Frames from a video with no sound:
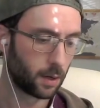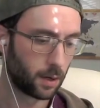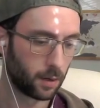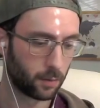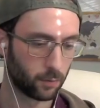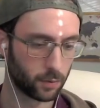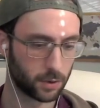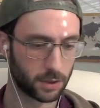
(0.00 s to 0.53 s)

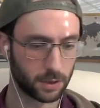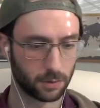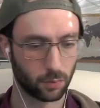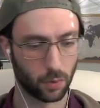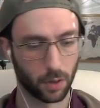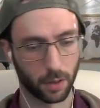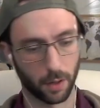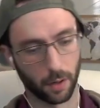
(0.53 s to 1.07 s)
And we'll see
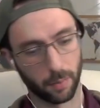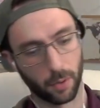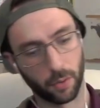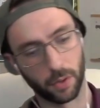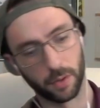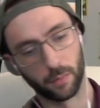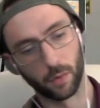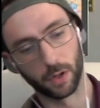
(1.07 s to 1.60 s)
what our
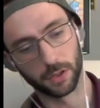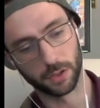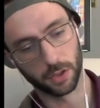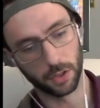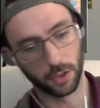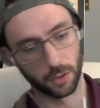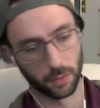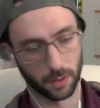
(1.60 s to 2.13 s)
opponent wants to
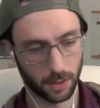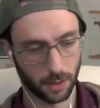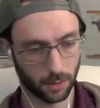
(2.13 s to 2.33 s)
do with it.